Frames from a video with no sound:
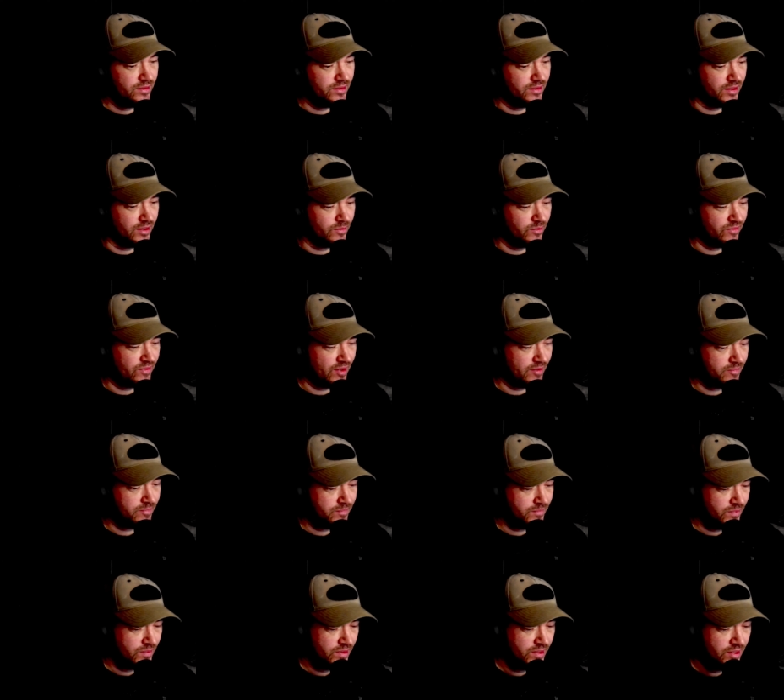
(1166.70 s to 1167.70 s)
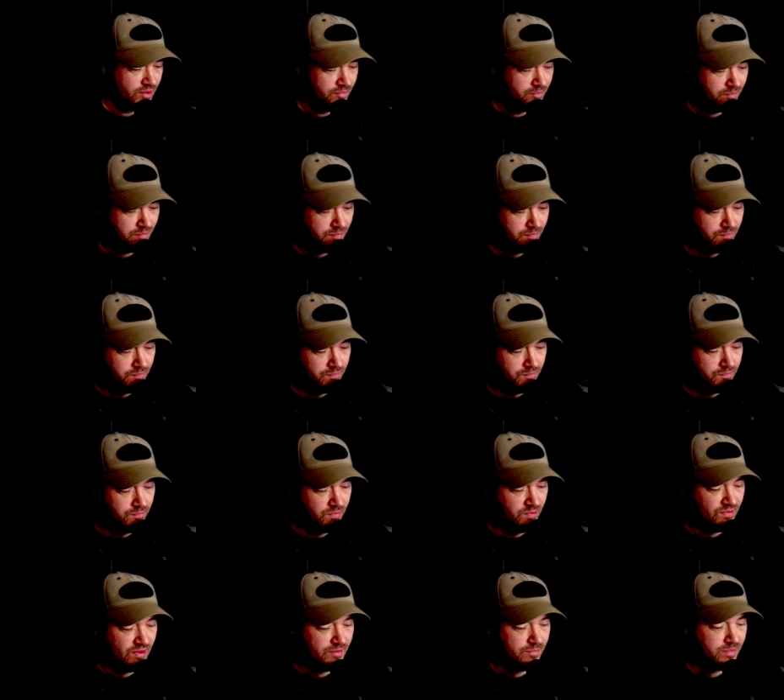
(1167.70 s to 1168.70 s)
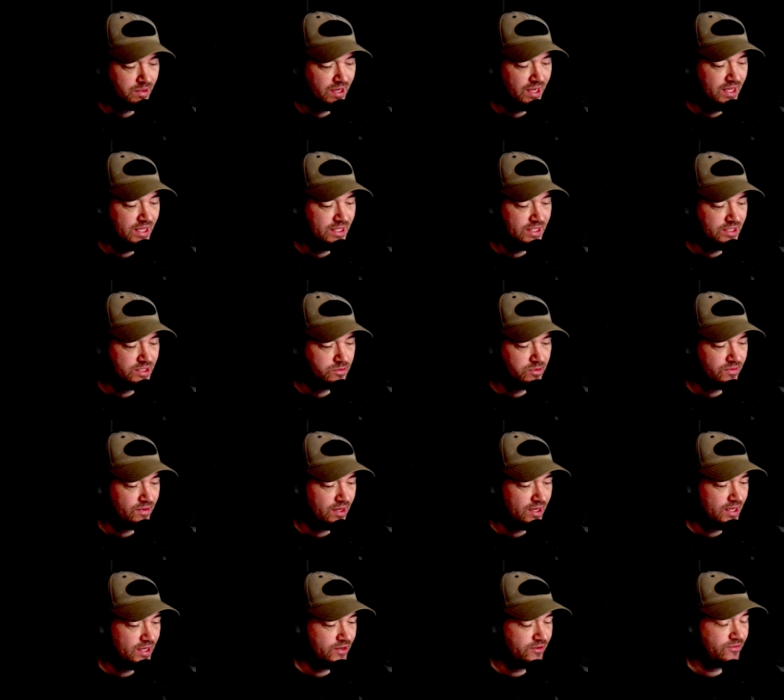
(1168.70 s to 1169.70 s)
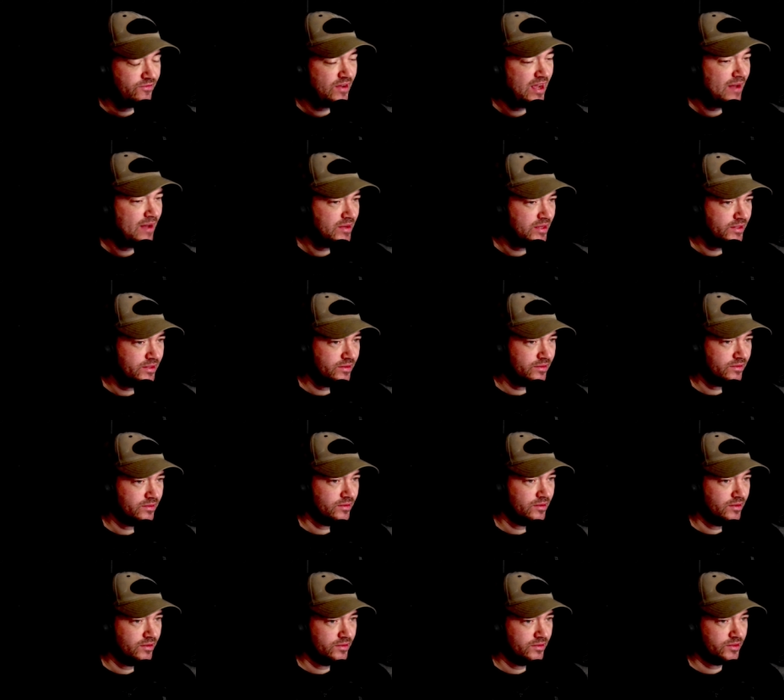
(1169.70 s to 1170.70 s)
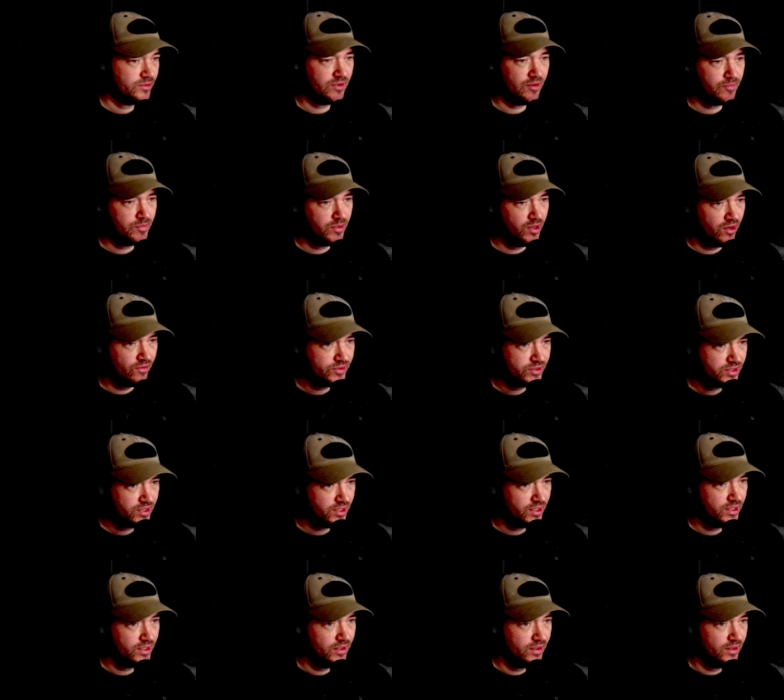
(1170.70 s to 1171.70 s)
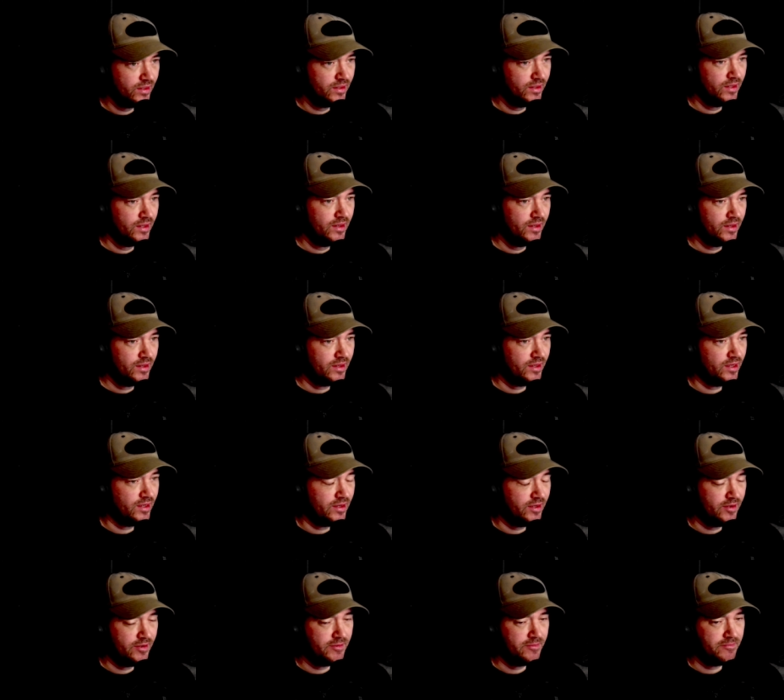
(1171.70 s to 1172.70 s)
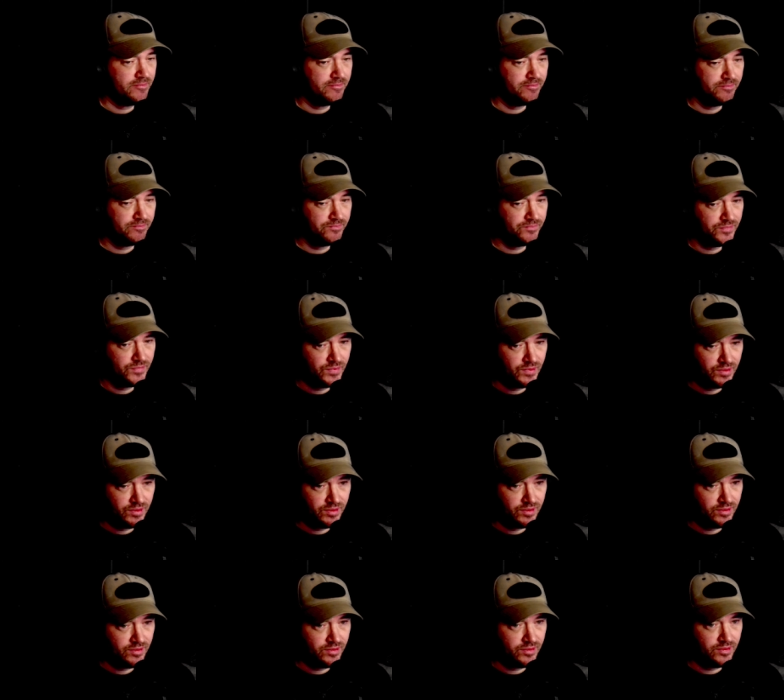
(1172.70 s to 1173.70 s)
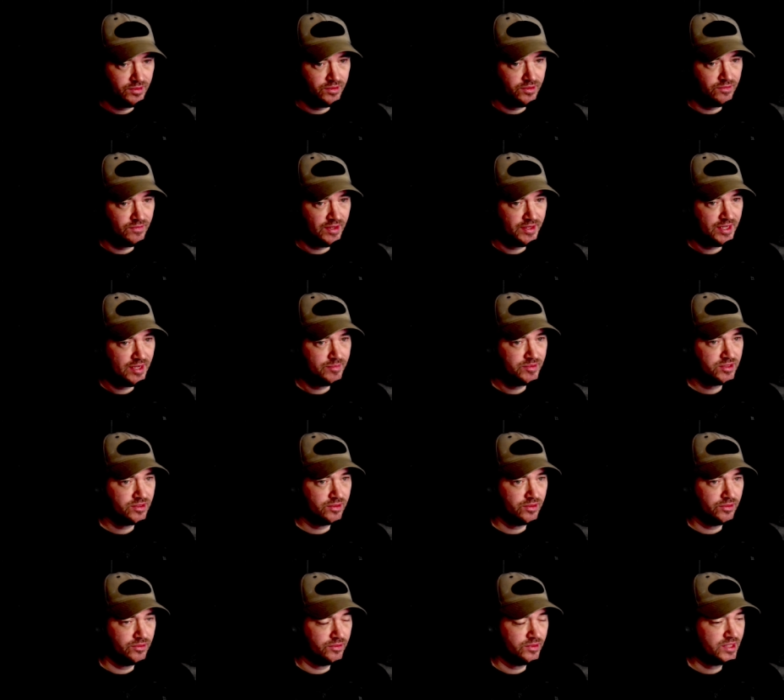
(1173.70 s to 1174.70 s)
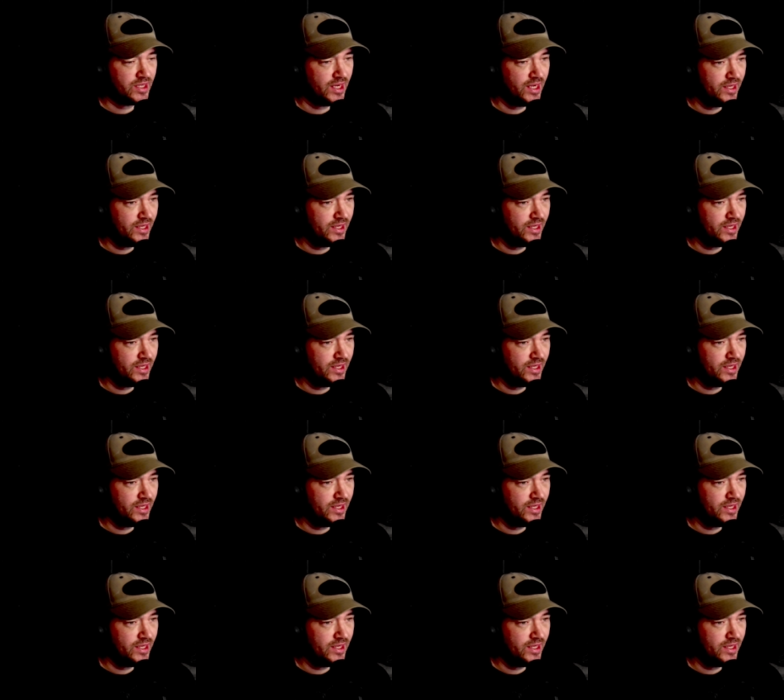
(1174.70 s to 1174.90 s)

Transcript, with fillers: You know, we've had we've had plagues, we've had famine, we had poverty, um, you've had absolute